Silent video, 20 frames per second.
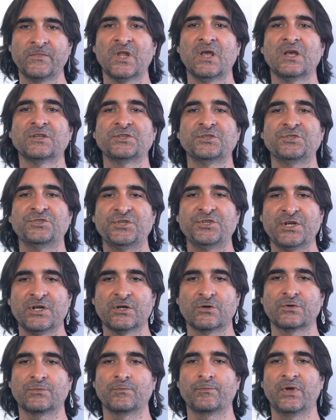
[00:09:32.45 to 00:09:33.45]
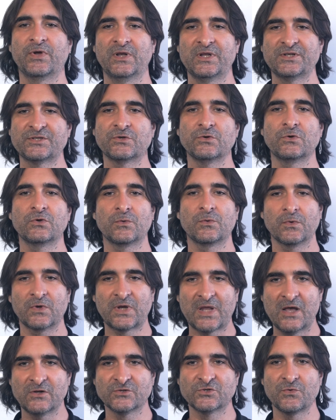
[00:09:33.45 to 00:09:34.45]
as a geopolitical
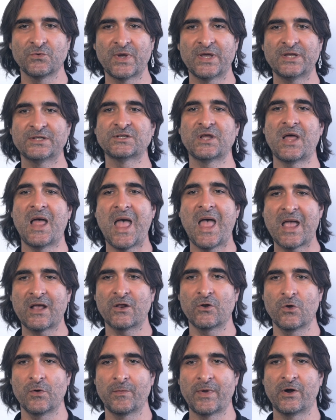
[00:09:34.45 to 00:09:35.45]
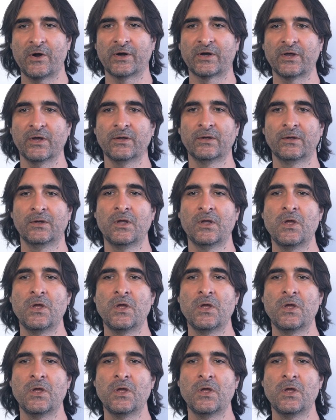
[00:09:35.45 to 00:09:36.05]
counterweight to Anglo-America,